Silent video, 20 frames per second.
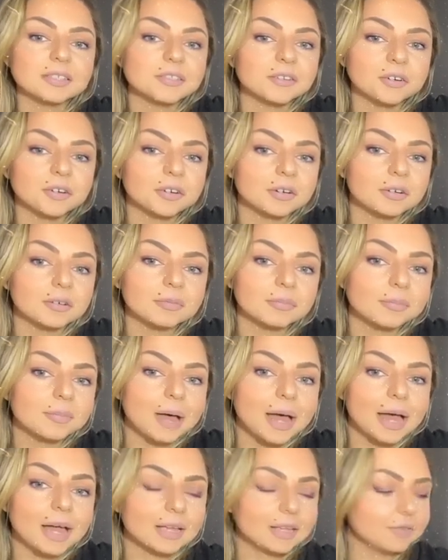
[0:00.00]
your
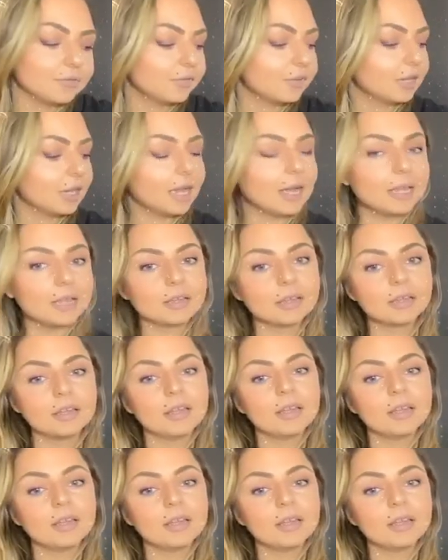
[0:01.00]
bag if you like.